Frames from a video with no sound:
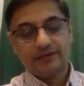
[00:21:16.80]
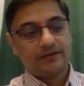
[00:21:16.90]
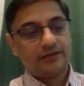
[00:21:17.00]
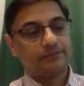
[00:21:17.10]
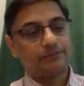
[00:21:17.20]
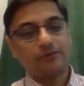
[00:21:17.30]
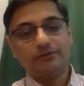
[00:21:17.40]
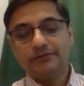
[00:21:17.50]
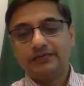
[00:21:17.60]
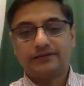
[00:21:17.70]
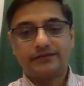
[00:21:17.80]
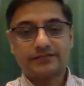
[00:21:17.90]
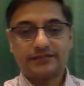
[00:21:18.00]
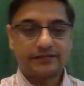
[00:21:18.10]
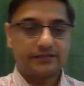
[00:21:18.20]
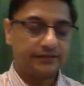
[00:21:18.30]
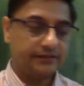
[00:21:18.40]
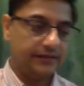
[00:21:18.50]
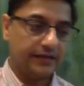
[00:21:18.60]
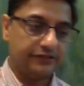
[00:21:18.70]
Now, the problem here is that
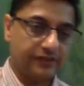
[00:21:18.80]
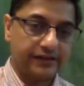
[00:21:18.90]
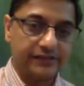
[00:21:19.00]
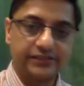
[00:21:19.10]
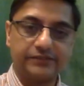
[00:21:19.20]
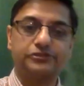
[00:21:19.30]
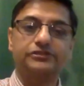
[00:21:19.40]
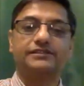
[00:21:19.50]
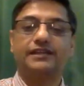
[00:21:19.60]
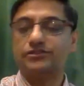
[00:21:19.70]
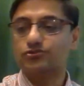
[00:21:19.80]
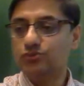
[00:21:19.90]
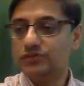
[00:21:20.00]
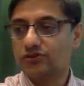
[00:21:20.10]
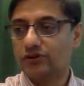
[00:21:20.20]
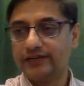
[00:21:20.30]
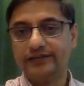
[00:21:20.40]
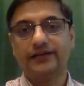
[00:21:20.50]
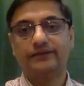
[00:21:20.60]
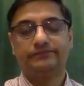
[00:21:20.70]
none of our inscriptions tell us who is Kaundinya.